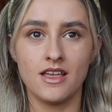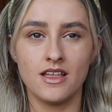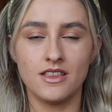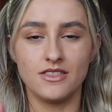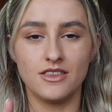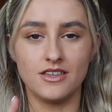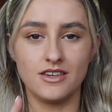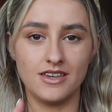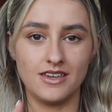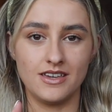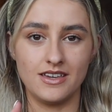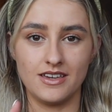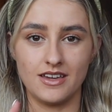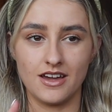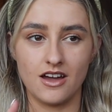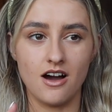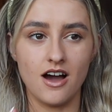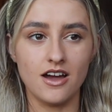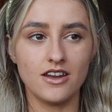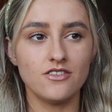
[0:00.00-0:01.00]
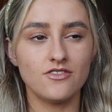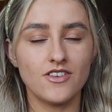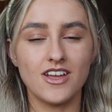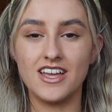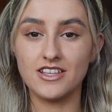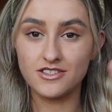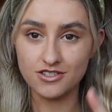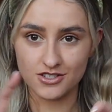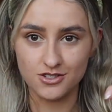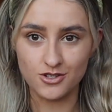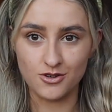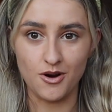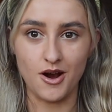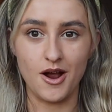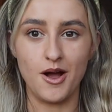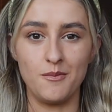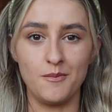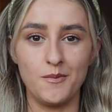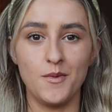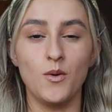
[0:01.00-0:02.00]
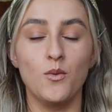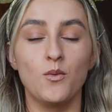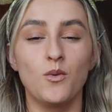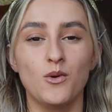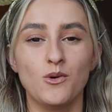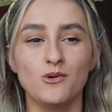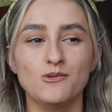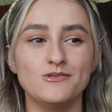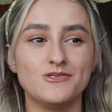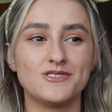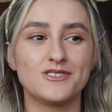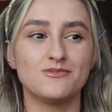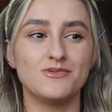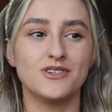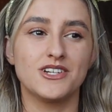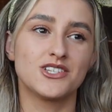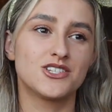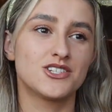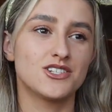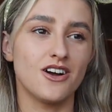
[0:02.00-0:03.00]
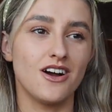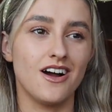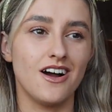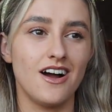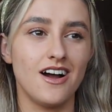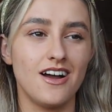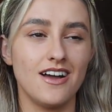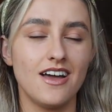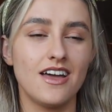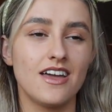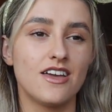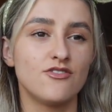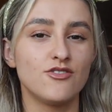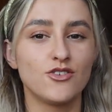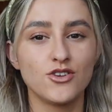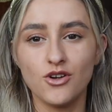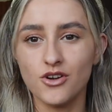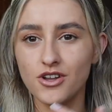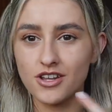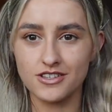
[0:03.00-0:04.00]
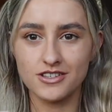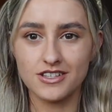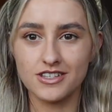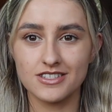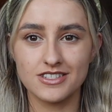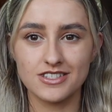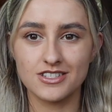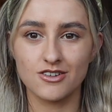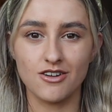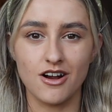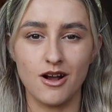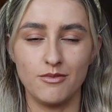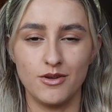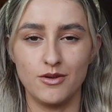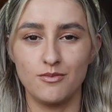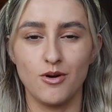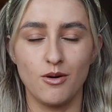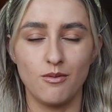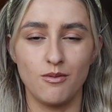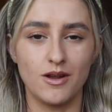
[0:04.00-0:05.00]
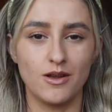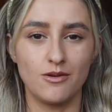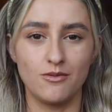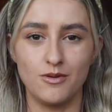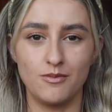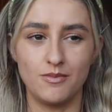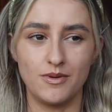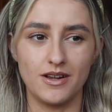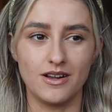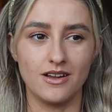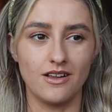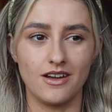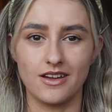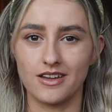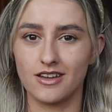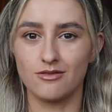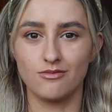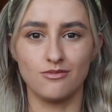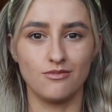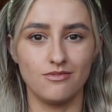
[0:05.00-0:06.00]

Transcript: the kind of Instagram walls, which if you're not on Instagram you probably would be like,